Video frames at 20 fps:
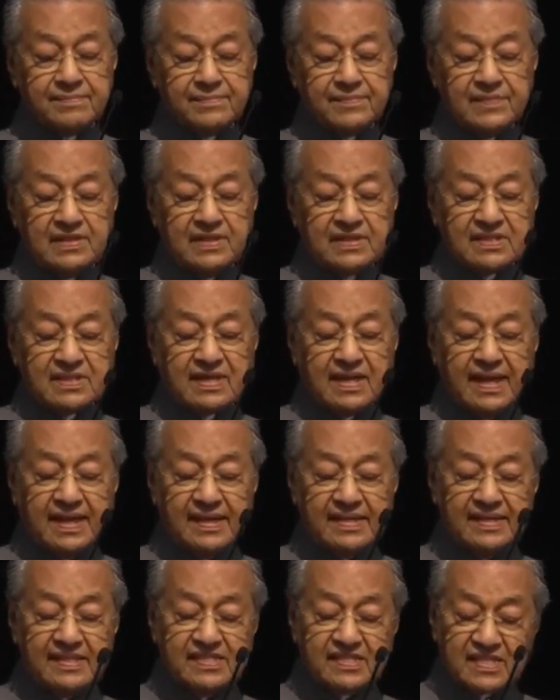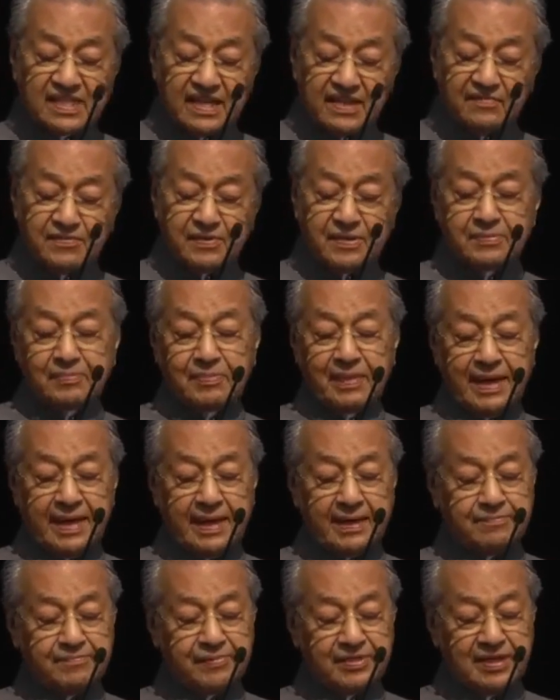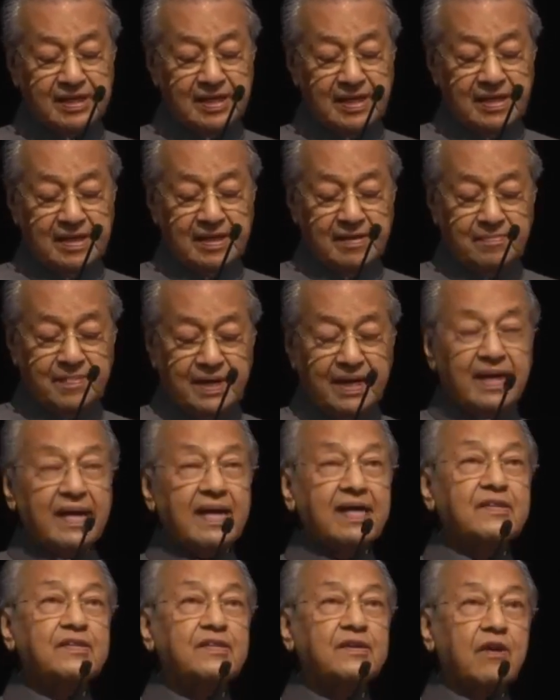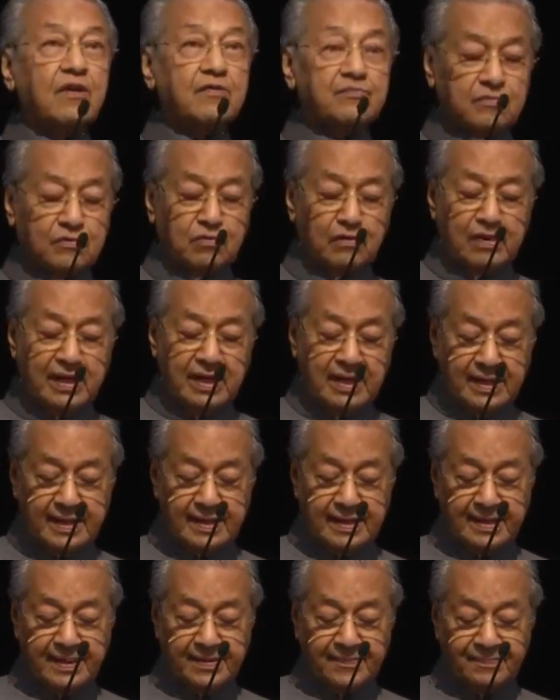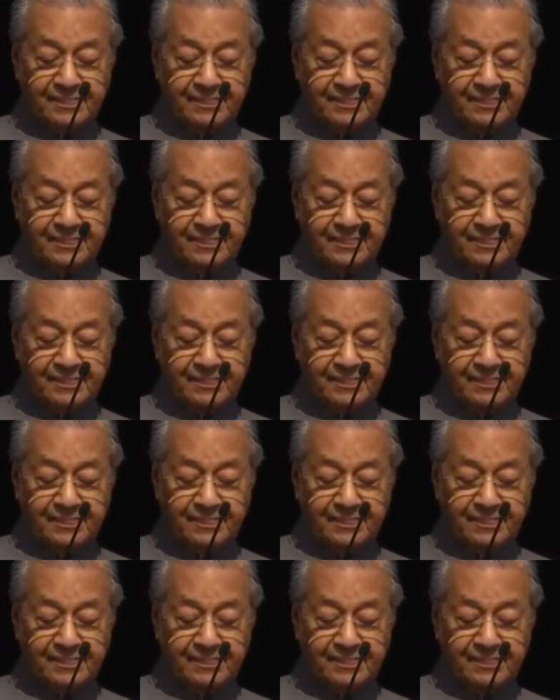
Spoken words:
Slightly selfish perhaps, but as of today,